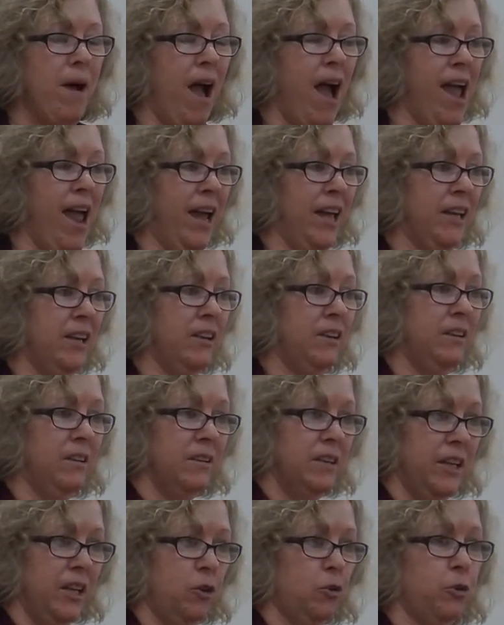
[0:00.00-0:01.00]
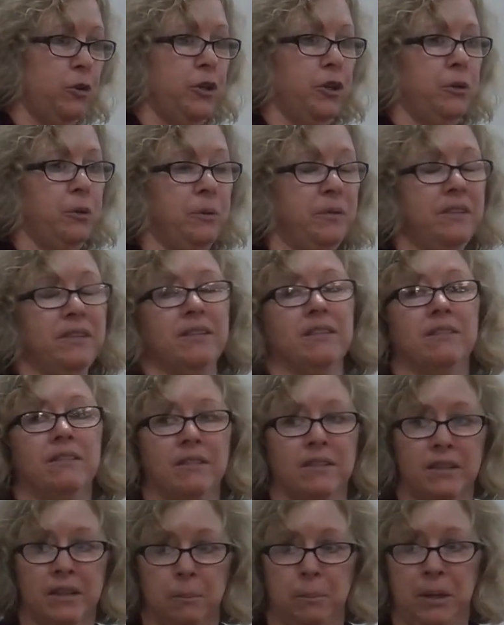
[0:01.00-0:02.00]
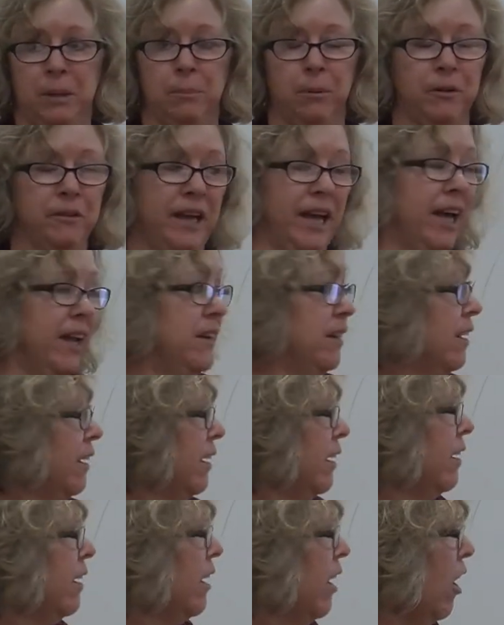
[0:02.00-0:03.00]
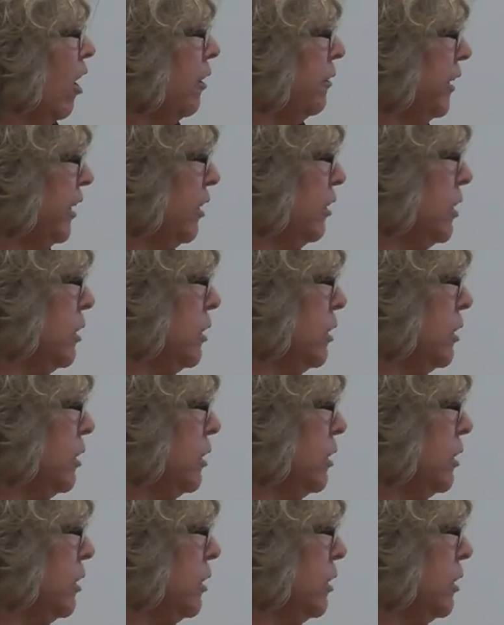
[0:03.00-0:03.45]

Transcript: and introduce the people that are there